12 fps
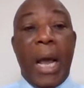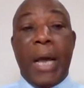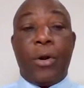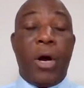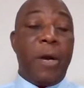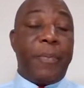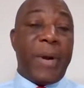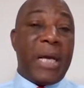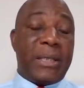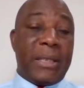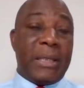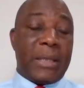And oil
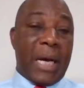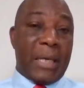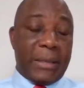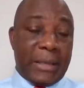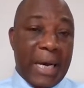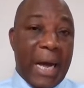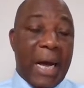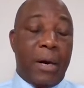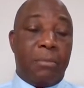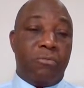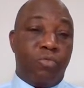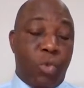prices are
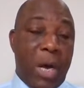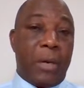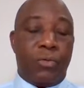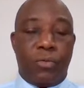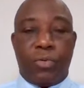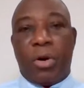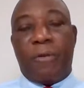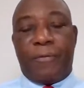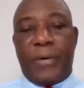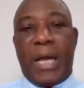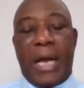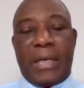down, well,
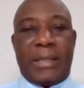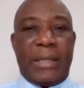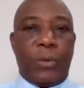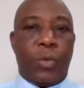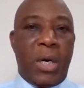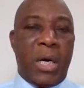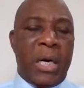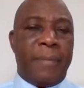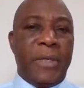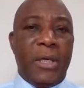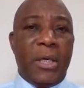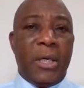roughly as it were,